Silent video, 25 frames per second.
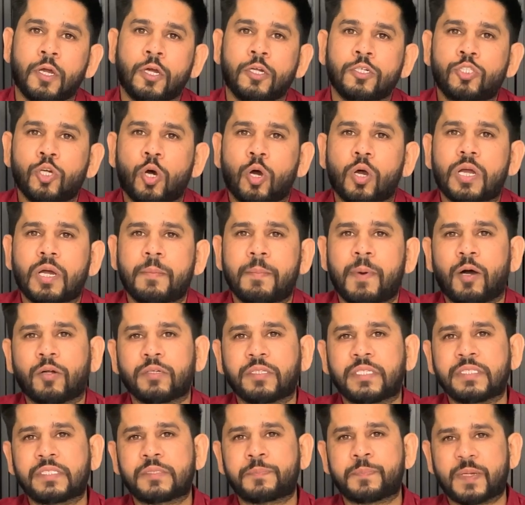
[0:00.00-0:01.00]
Talk
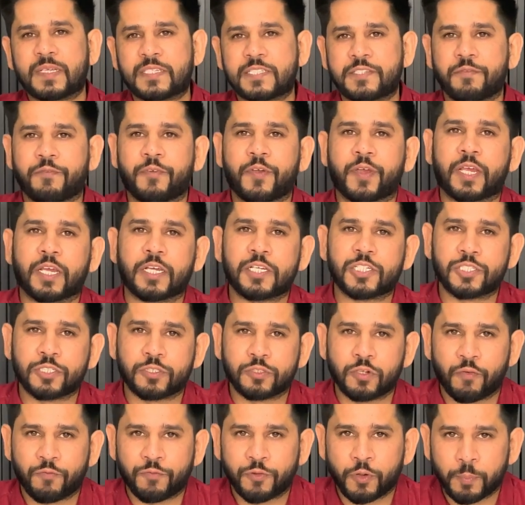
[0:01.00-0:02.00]
about the
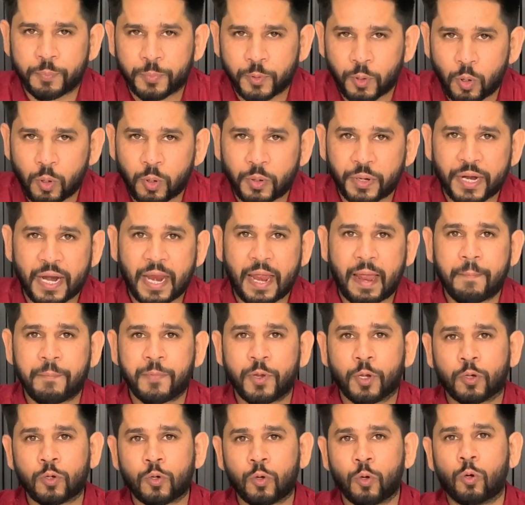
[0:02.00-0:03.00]
specification of your program,
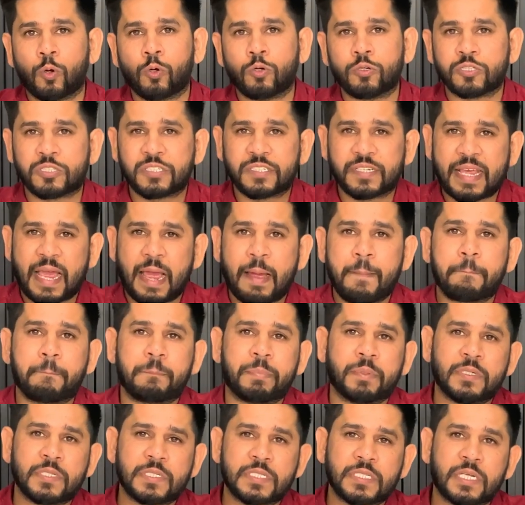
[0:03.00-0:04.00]
your course,
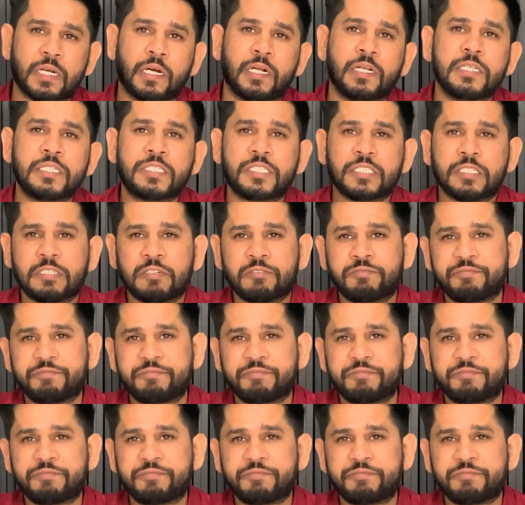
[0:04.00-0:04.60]
campus, culture,